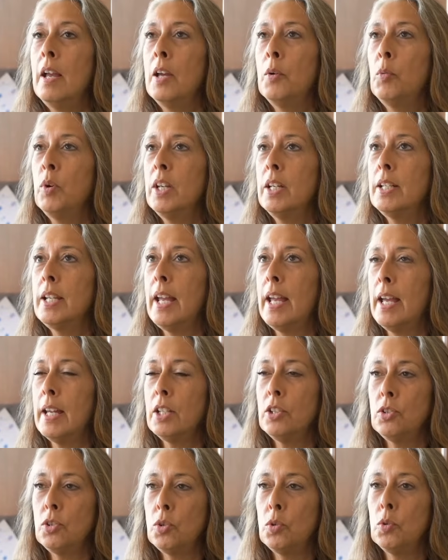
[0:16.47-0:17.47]
and we
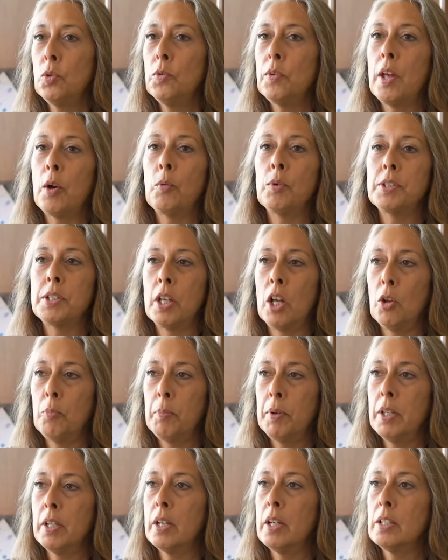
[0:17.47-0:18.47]
had a tool that was
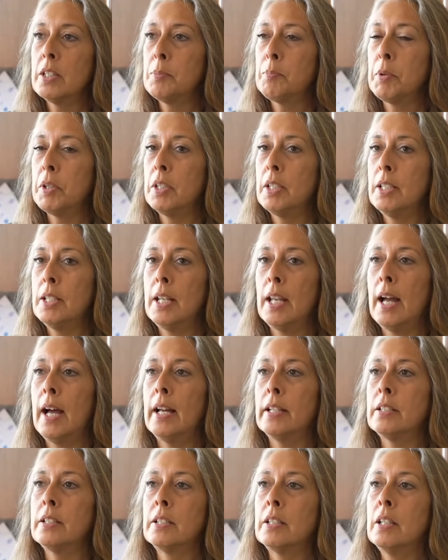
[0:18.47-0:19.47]
helping us but
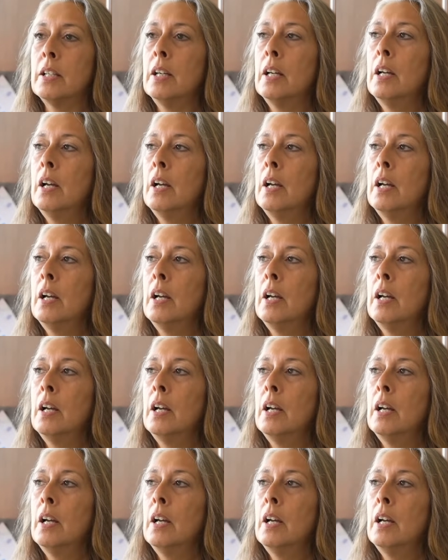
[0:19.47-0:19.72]
not